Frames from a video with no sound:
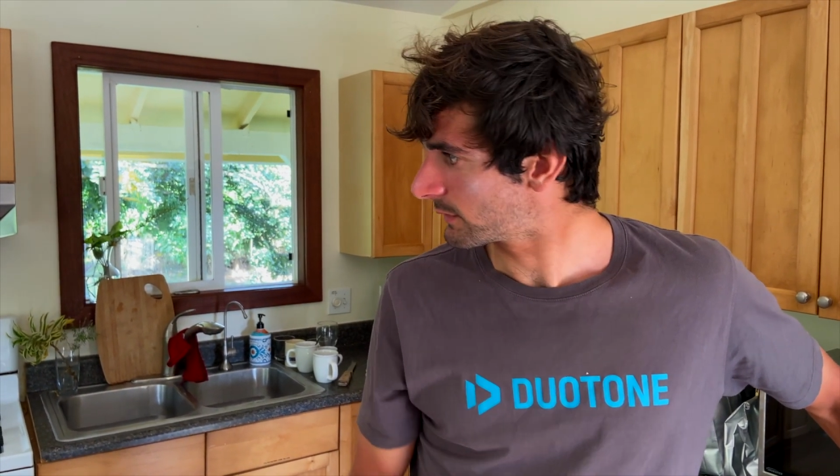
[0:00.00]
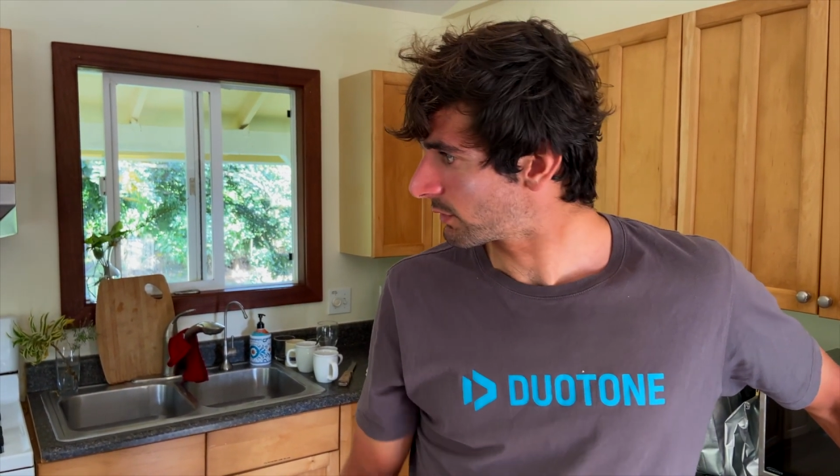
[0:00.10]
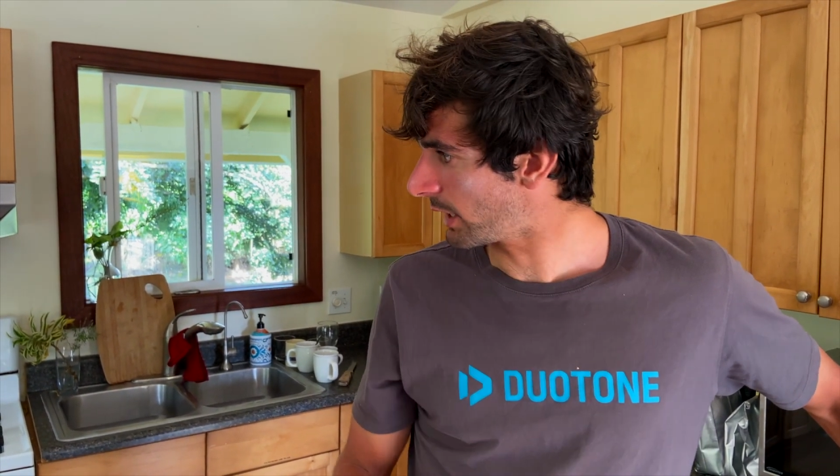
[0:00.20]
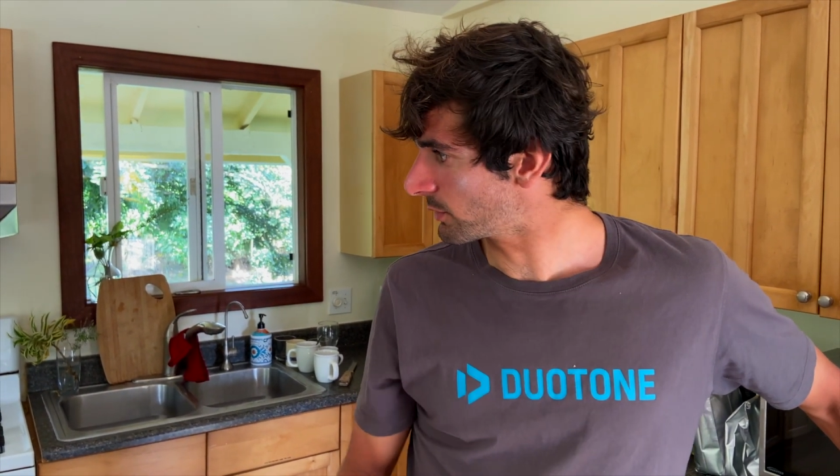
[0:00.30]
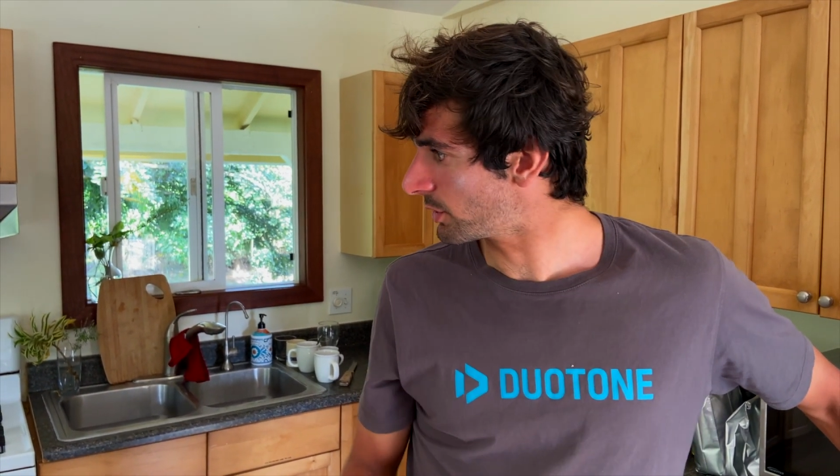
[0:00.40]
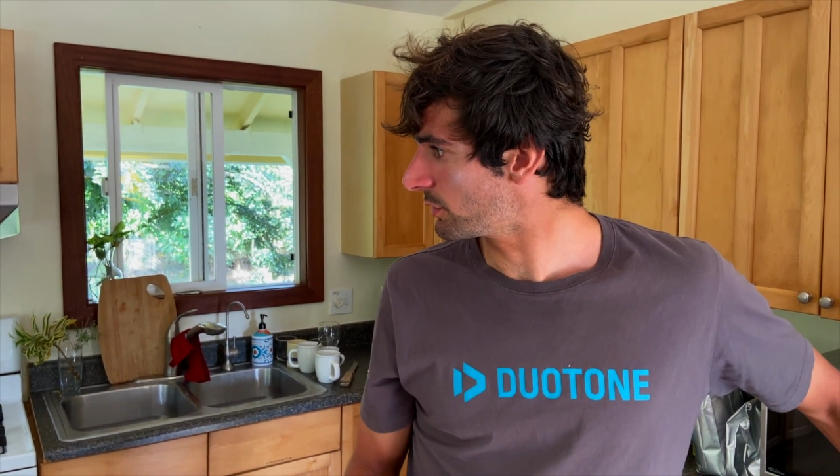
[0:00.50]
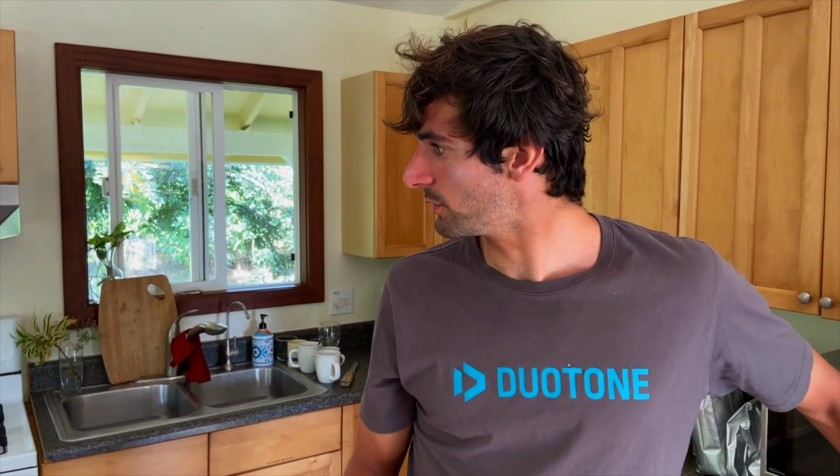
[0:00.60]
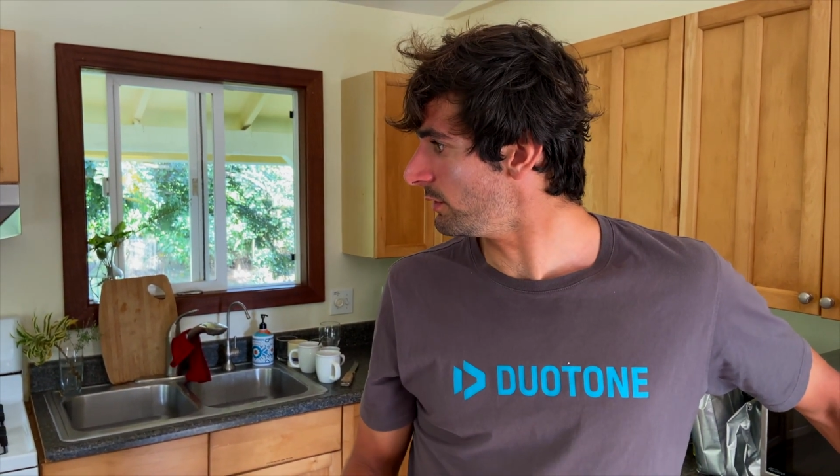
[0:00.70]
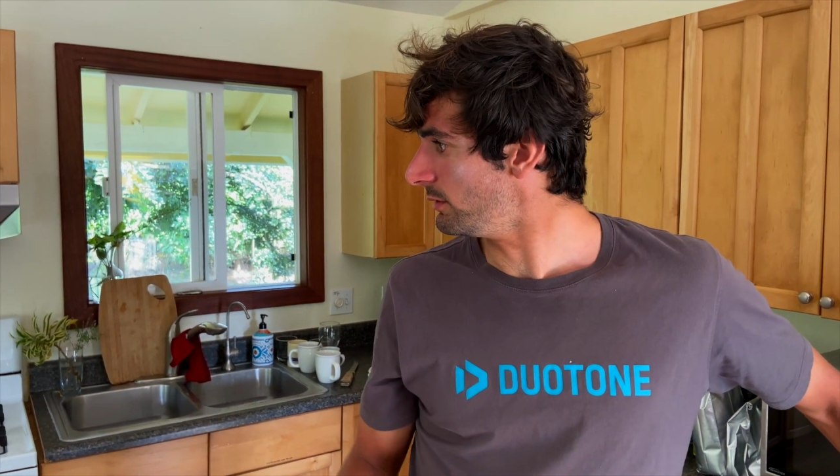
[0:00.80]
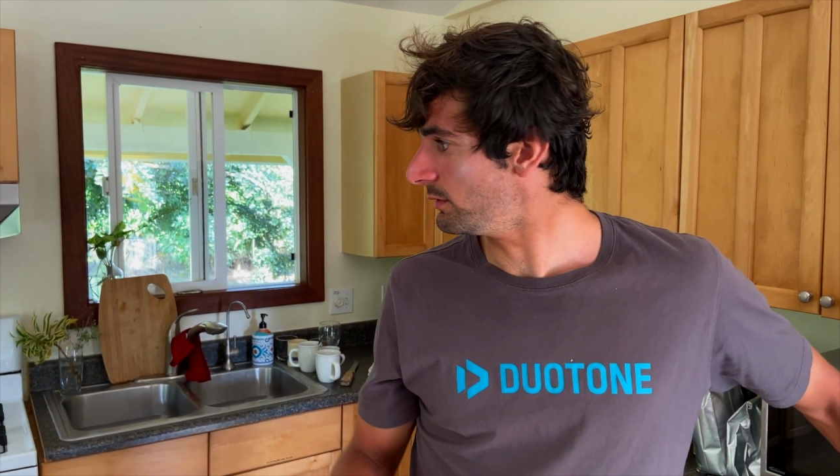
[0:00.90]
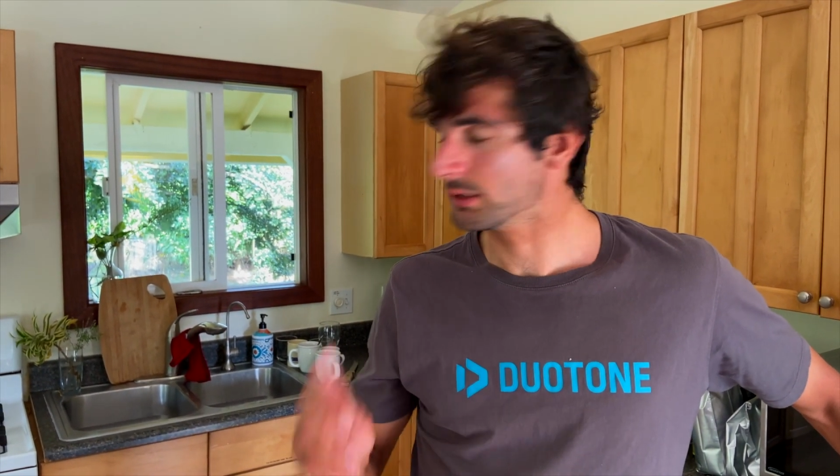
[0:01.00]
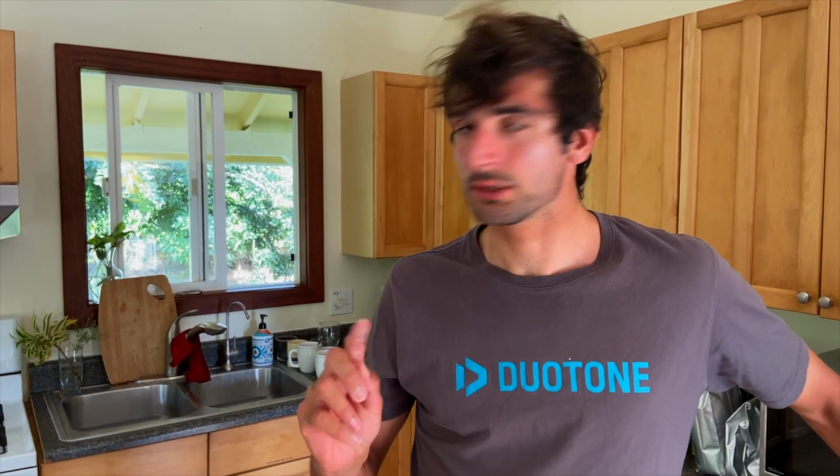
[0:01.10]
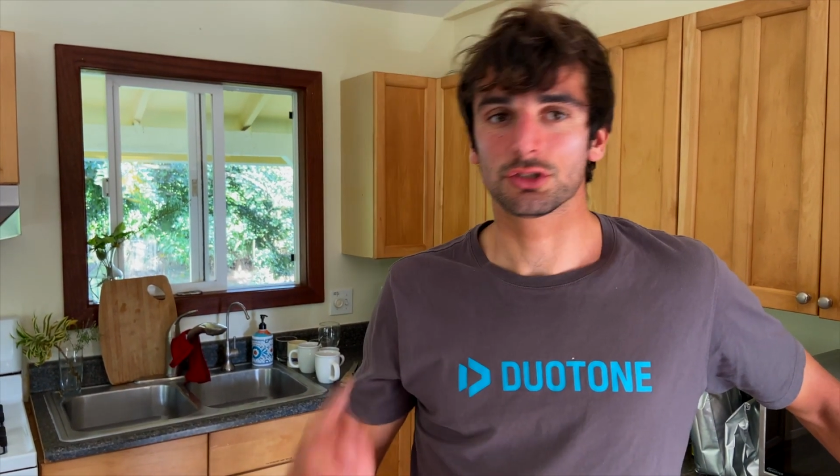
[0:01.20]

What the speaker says: what I'm gonna do is